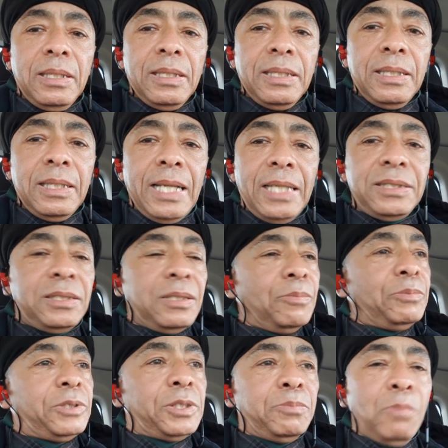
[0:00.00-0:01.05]
That's the
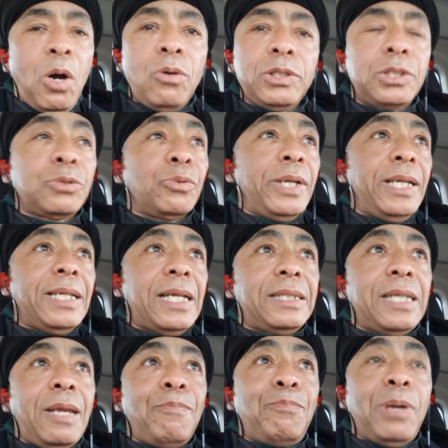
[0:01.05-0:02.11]
smoke screen that
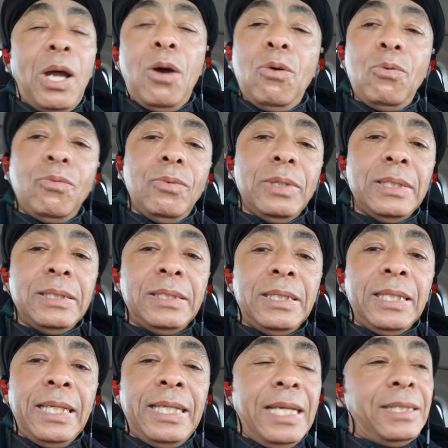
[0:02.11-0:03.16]
they blow
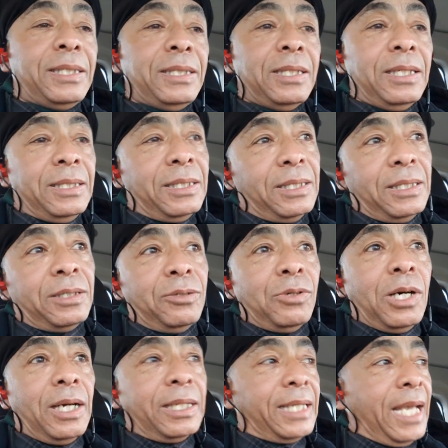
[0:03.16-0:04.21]
to get
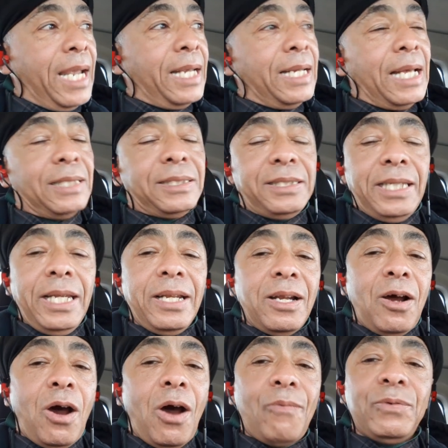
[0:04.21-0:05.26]
to gain that seat in
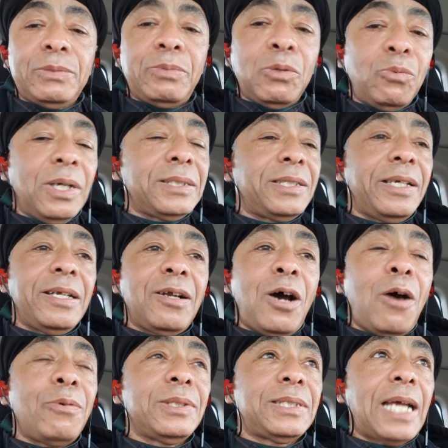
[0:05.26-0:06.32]
office. But once they're in
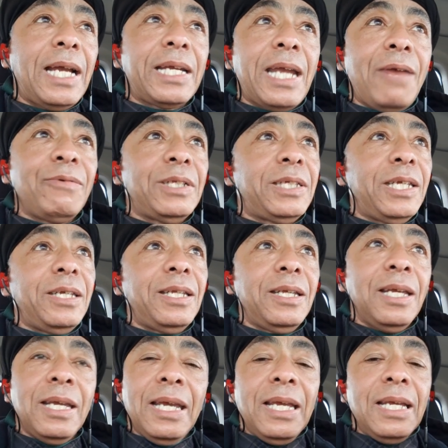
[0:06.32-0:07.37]
office, I guarantee you,
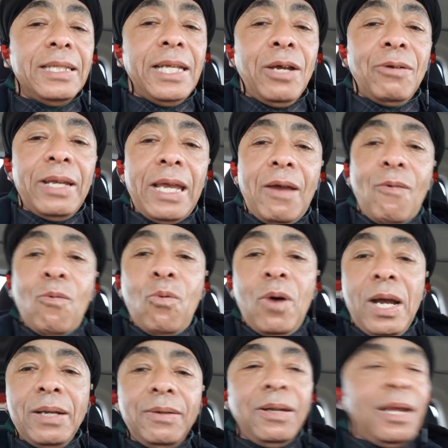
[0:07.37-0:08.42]
they only have
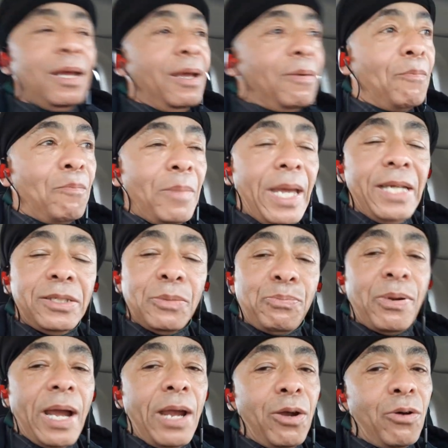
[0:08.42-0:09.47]
one major
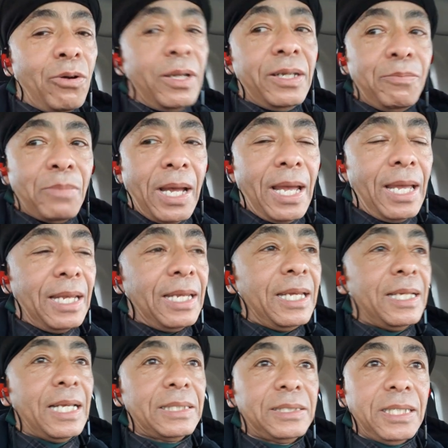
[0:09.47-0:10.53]
priority in mind,
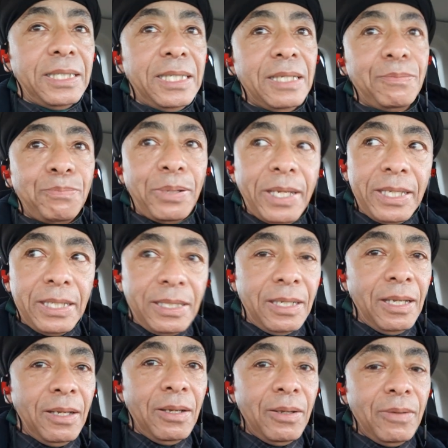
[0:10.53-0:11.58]
and that's to get paid.
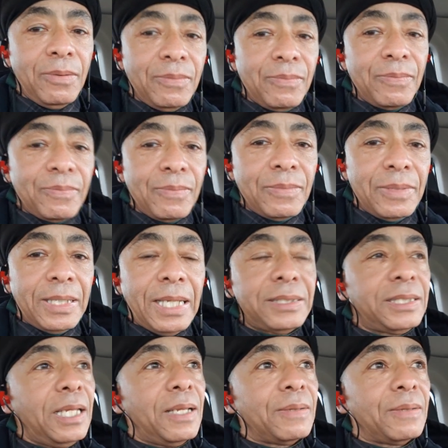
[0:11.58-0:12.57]
That's it.